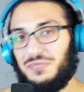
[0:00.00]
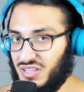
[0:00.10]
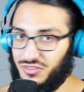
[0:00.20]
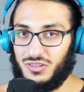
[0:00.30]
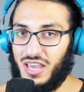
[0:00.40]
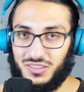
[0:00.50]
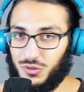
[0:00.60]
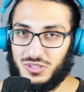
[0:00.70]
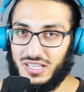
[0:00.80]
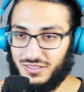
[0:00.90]
if you hate
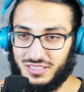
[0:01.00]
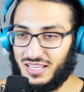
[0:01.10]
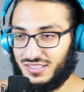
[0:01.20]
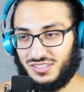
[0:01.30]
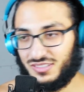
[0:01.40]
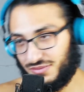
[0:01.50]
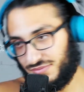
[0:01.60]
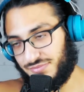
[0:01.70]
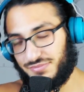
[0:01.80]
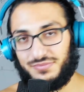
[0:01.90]
those lyrics, guys, just
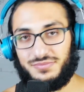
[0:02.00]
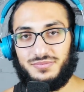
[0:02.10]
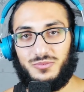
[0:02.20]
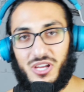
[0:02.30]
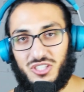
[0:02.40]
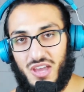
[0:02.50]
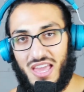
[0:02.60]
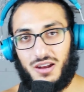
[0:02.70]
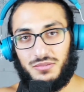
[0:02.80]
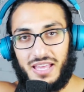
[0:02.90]
raise your
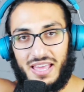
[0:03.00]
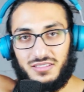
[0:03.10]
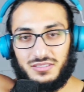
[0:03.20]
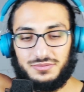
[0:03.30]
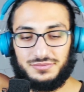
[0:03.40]
hand. hand.